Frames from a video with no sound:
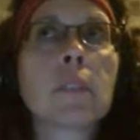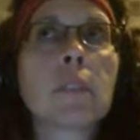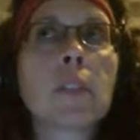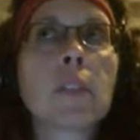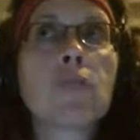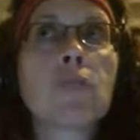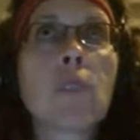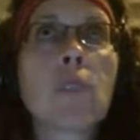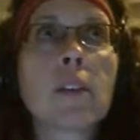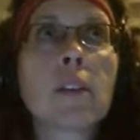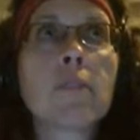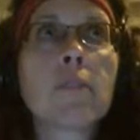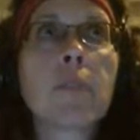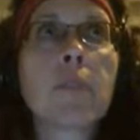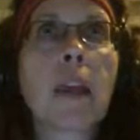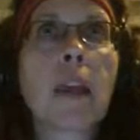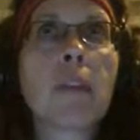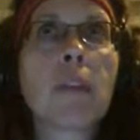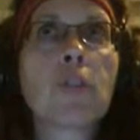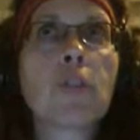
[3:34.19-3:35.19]
Constructive
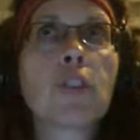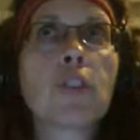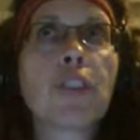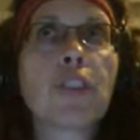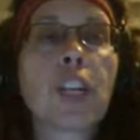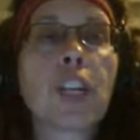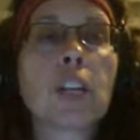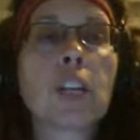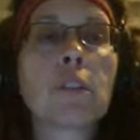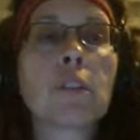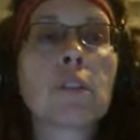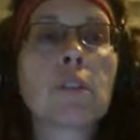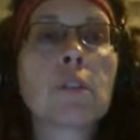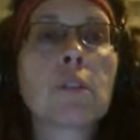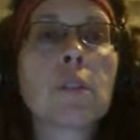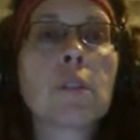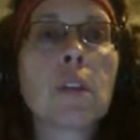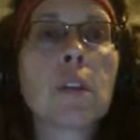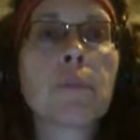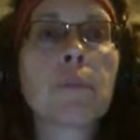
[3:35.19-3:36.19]
behavior could
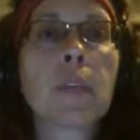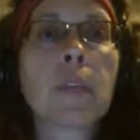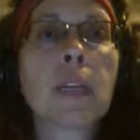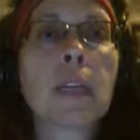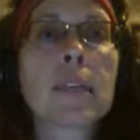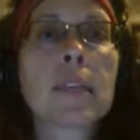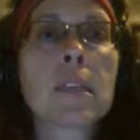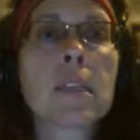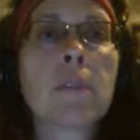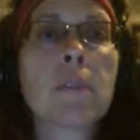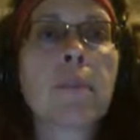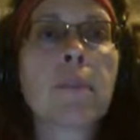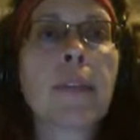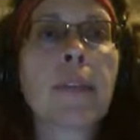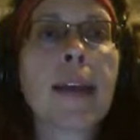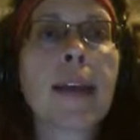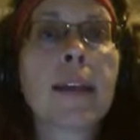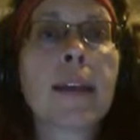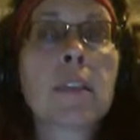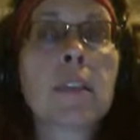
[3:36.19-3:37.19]
include something as simple
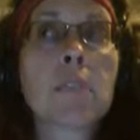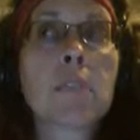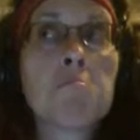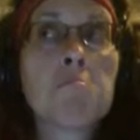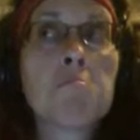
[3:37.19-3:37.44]
as